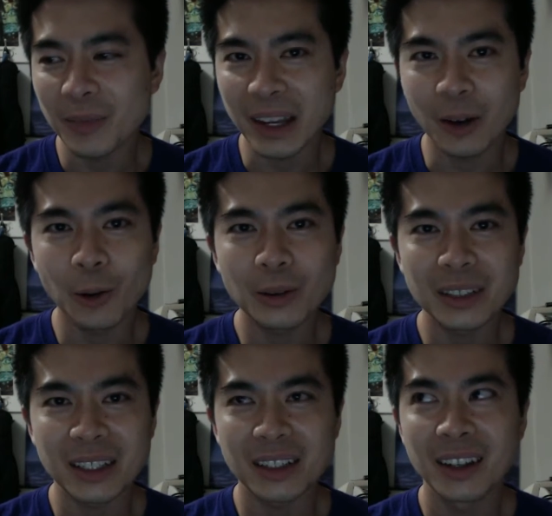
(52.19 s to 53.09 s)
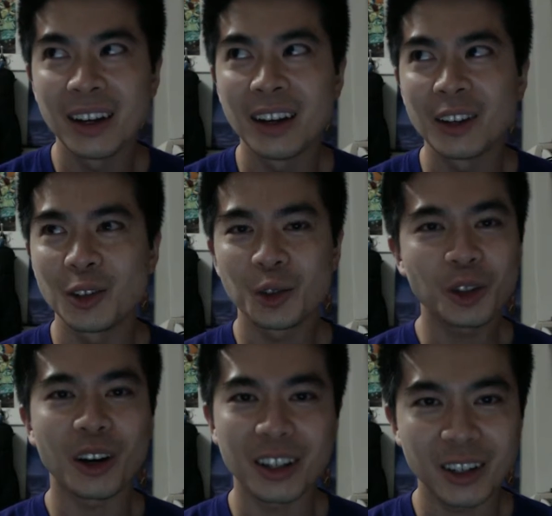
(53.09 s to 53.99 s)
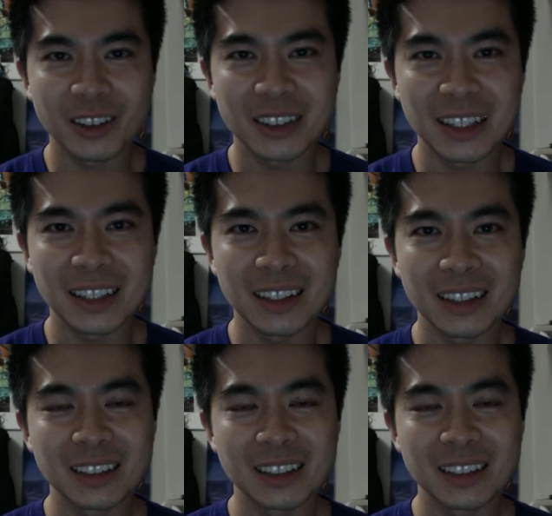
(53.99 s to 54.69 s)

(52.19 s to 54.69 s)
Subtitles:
they all said, you've got to go see it.